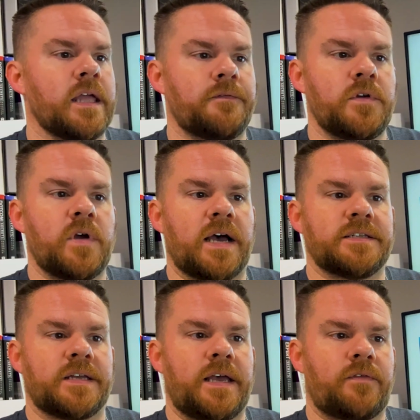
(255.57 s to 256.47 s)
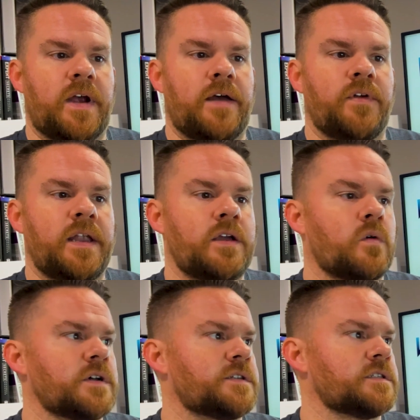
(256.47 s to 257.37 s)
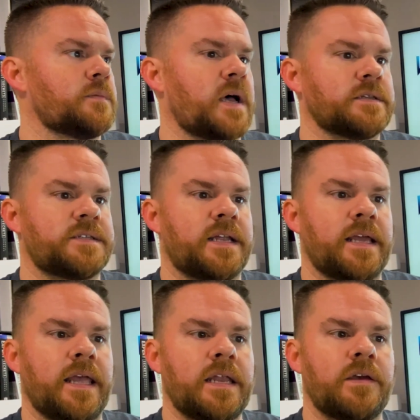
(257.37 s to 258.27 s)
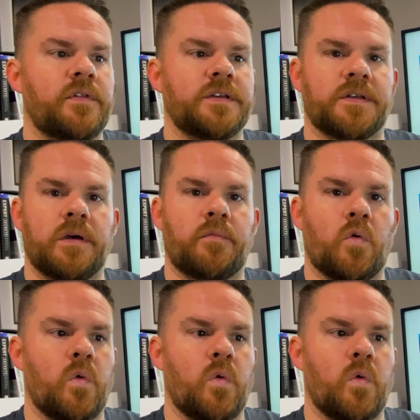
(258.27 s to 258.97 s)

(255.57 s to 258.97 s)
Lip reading: If you guys ever have any questions about setting any of this up,